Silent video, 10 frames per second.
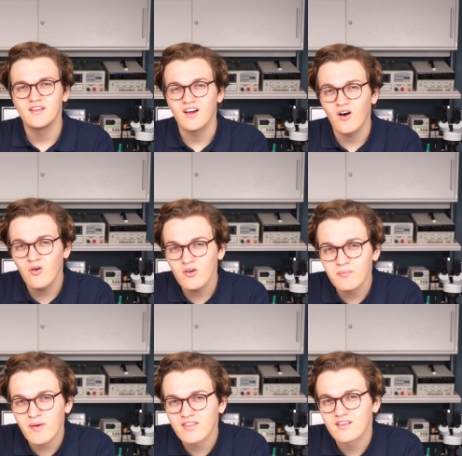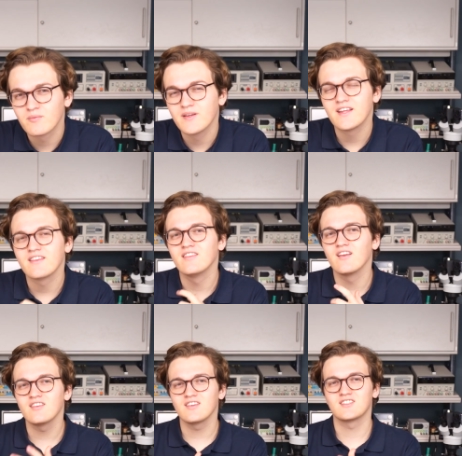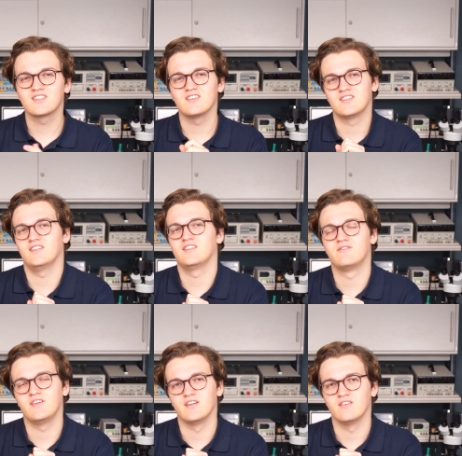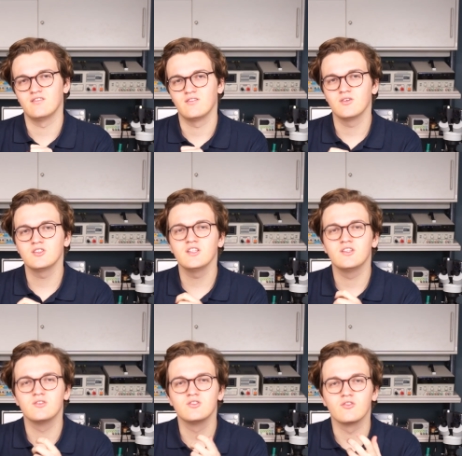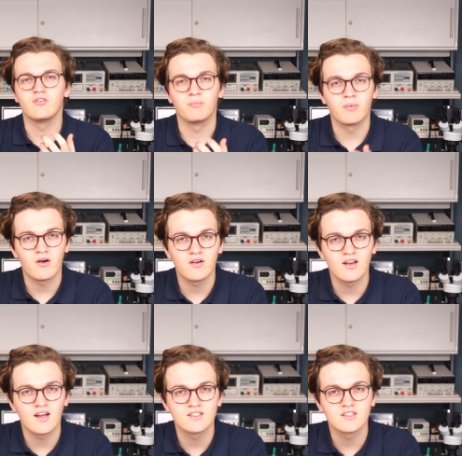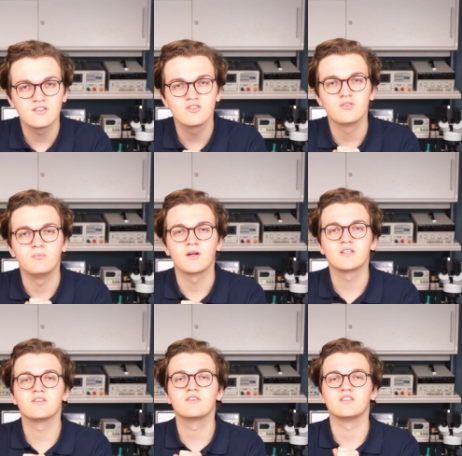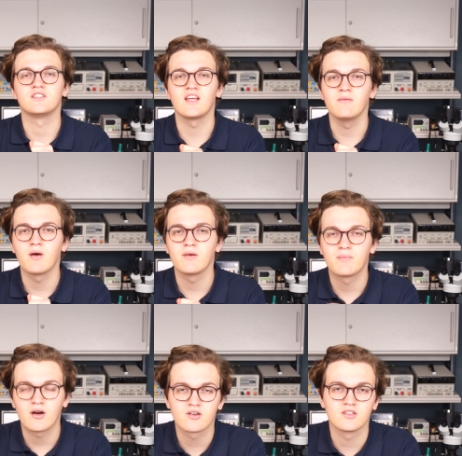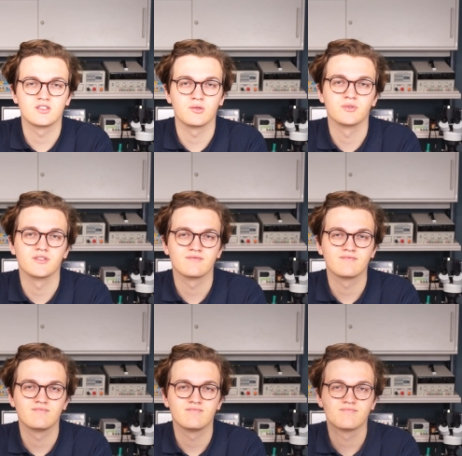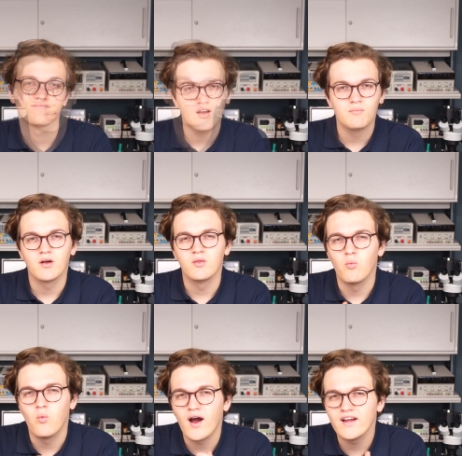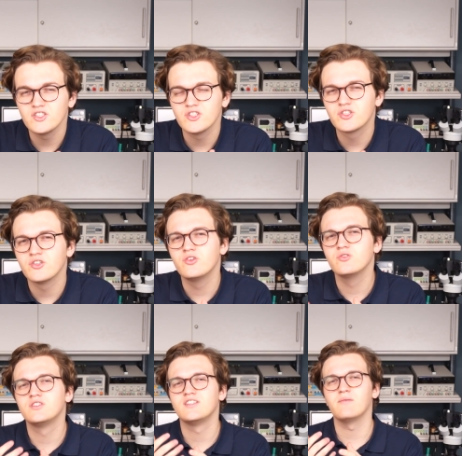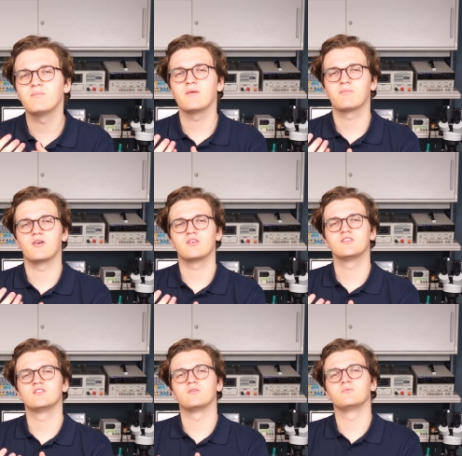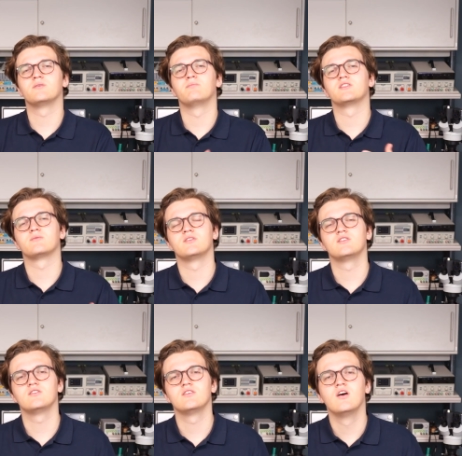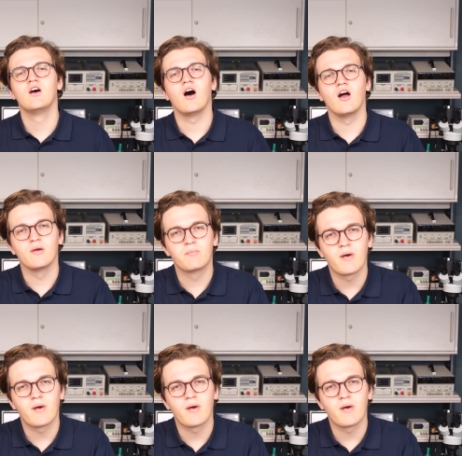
The only method we did not discuss in this video was the use of a power analyzer to measure the standby power consumption. But why should you do standby power consumption measurements on a